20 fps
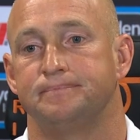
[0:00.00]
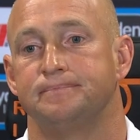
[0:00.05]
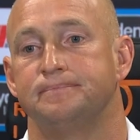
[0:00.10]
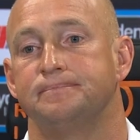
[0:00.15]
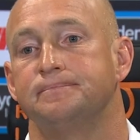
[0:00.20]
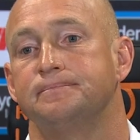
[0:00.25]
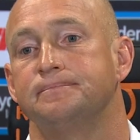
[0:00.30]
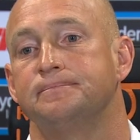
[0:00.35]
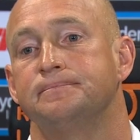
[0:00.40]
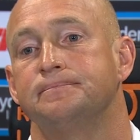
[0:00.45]

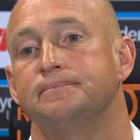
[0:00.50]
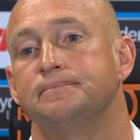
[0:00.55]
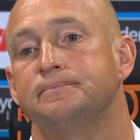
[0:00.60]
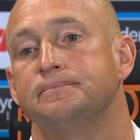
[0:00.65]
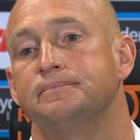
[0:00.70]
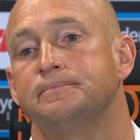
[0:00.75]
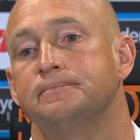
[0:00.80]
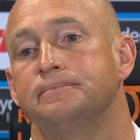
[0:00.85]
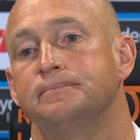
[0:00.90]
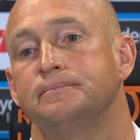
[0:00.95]
those
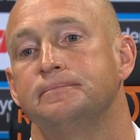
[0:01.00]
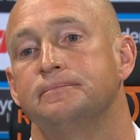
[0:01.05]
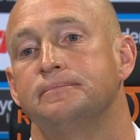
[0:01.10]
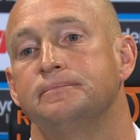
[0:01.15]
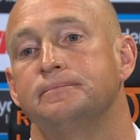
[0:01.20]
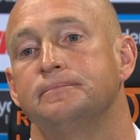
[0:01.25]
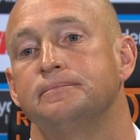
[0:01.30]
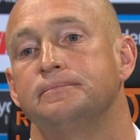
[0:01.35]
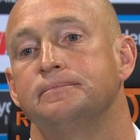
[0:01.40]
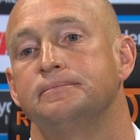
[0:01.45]
young
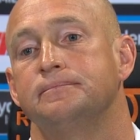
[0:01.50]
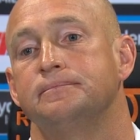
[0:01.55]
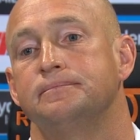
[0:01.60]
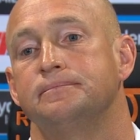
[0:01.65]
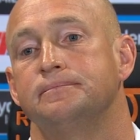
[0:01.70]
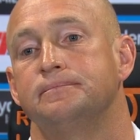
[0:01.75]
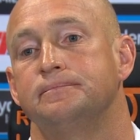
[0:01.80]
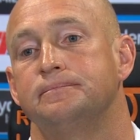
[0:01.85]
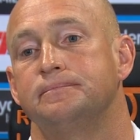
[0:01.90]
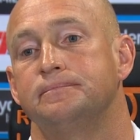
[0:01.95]
kids
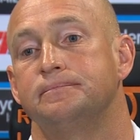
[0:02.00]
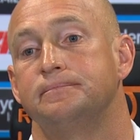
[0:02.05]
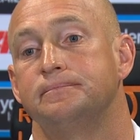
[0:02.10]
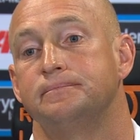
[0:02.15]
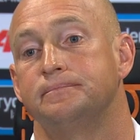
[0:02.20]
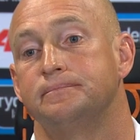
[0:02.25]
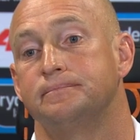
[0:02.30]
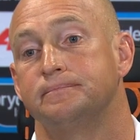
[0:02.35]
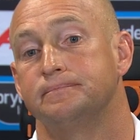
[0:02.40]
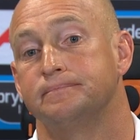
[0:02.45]
just mentioned, who
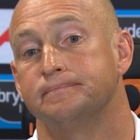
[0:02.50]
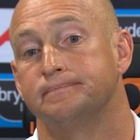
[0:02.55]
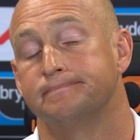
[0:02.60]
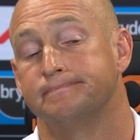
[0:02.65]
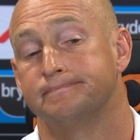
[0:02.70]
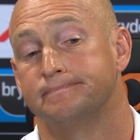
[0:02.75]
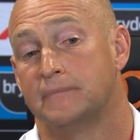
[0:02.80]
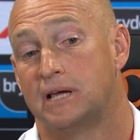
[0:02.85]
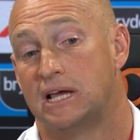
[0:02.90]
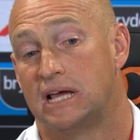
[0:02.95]
you sort of
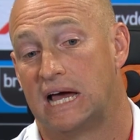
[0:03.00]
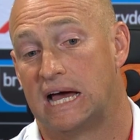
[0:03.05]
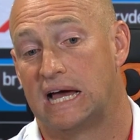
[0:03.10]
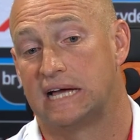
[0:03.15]
talking about?